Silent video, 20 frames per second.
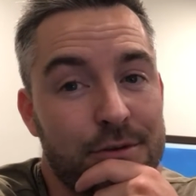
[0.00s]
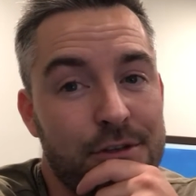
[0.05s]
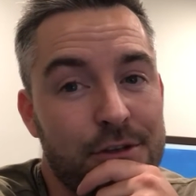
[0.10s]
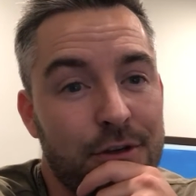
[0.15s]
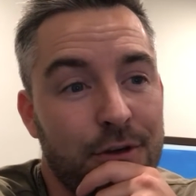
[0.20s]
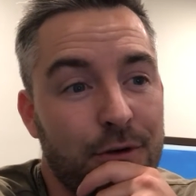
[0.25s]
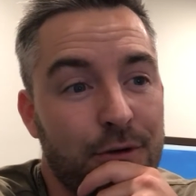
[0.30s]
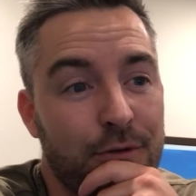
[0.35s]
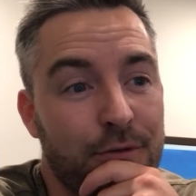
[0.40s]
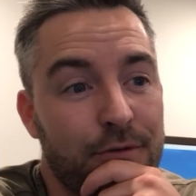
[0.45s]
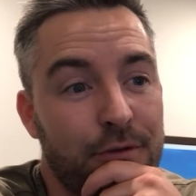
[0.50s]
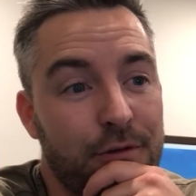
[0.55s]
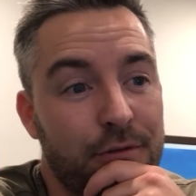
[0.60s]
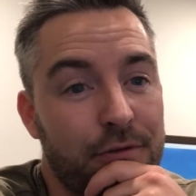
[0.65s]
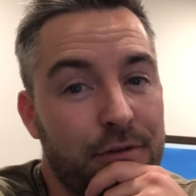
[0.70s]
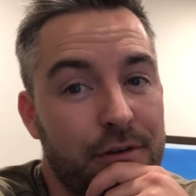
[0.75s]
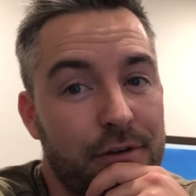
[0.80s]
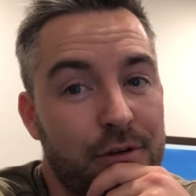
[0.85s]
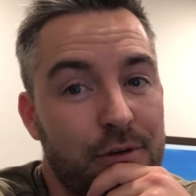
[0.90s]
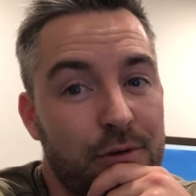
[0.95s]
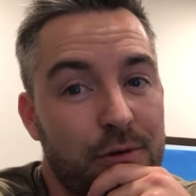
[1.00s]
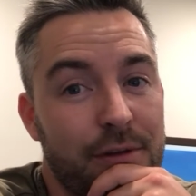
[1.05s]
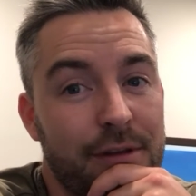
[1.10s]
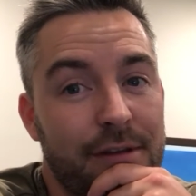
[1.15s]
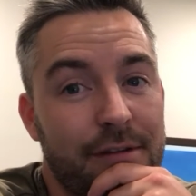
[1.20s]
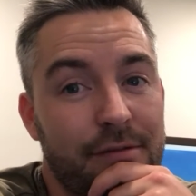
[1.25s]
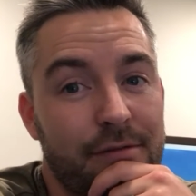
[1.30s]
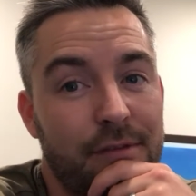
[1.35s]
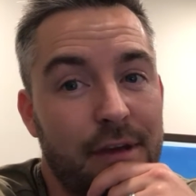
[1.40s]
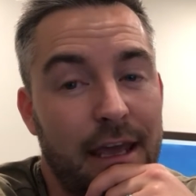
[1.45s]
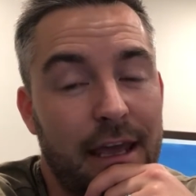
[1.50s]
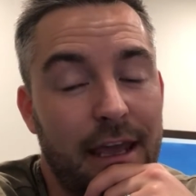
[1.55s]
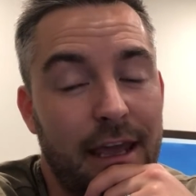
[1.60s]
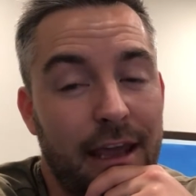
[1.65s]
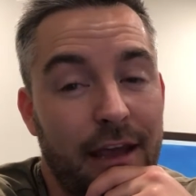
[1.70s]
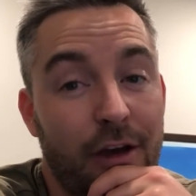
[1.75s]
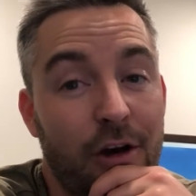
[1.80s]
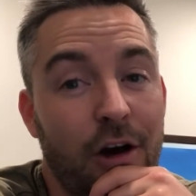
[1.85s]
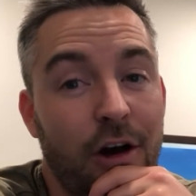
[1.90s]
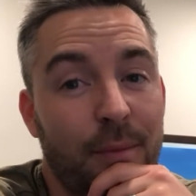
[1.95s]
So feel free to leave
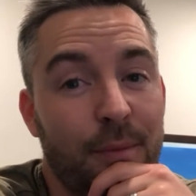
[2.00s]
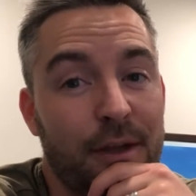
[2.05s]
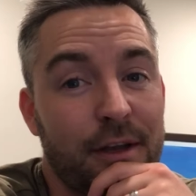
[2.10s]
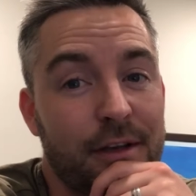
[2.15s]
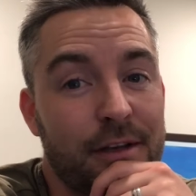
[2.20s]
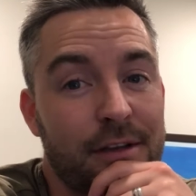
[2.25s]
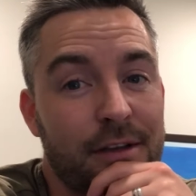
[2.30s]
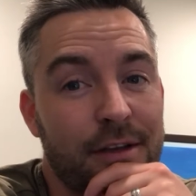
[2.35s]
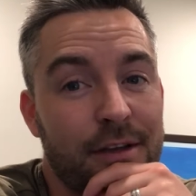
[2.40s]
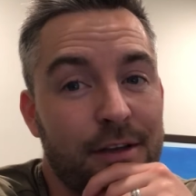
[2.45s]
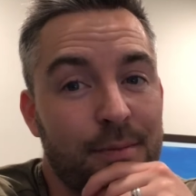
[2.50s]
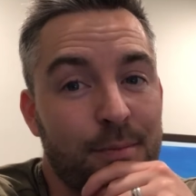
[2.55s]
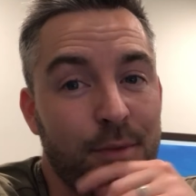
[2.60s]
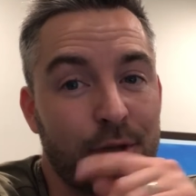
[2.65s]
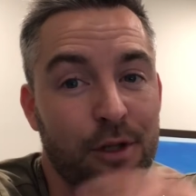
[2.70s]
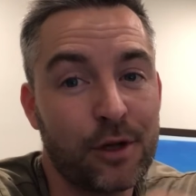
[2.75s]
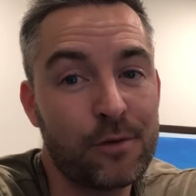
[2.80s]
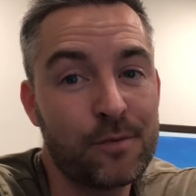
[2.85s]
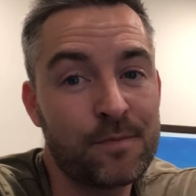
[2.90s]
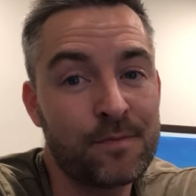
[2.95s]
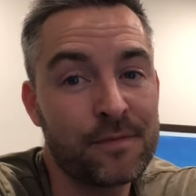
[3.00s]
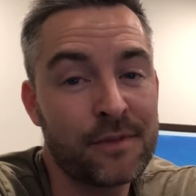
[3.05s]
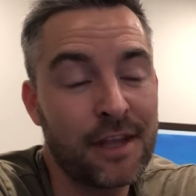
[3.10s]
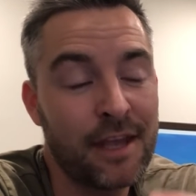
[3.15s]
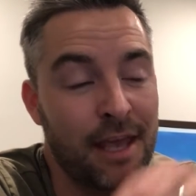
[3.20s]
a comment below,